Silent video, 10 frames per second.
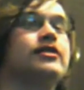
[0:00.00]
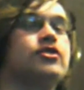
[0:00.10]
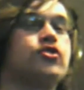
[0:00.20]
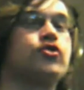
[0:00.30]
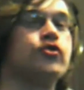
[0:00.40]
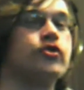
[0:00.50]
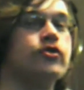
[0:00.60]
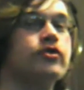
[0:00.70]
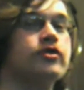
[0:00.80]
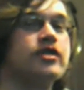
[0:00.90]
screw you to
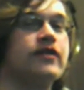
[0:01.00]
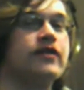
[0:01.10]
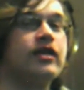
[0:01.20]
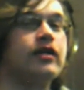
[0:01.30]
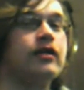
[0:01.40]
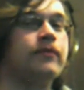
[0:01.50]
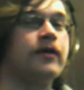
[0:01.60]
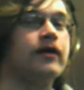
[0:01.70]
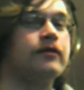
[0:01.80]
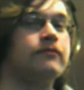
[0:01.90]
Jeff Keighley
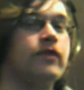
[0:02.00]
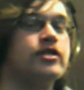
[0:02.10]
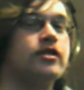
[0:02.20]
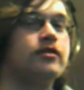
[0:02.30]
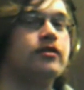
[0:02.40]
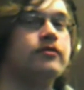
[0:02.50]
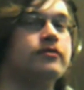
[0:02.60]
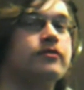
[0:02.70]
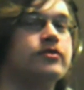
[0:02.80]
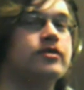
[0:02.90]
by Reggie.
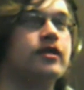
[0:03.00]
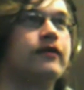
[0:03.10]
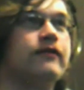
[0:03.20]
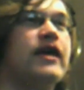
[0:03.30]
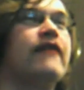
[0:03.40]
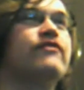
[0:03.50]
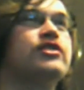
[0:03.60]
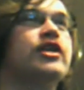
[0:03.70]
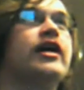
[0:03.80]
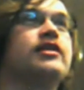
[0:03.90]
He was just like, yeah,
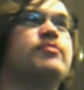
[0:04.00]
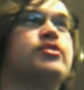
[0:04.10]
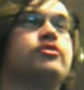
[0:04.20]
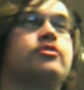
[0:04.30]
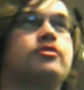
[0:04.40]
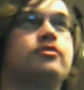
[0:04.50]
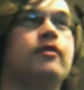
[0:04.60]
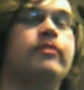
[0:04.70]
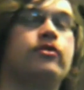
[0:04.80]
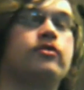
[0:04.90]
VGX, psh,
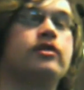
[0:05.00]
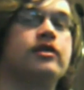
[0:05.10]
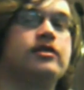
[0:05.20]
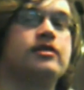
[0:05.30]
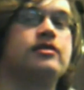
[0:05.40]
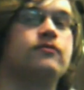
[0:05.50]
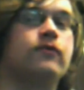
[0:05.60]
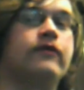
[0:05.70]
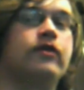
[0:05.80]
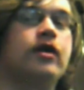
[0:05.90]
I'm bigger than this.
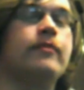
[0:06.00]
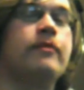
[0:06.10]
Whatever, got my